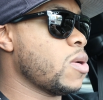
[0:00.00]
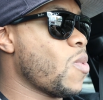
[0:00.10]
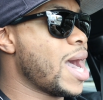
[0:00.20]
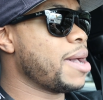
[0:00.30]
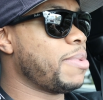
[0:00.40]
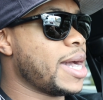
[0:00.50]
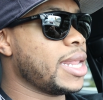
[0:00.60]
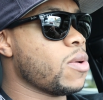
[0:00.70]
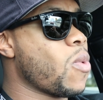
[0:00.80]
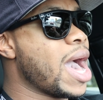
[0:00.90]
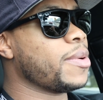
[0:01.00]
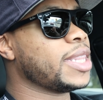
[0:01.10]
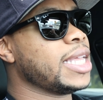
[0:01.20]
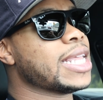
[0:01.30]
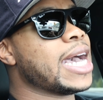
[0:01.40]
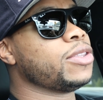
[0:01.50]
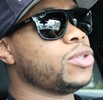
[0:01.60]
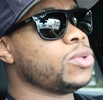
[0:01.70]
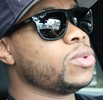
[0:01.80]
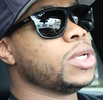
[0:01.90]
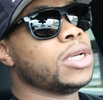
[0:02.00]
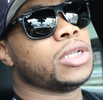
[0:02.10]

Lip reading: Widebody, why would they now do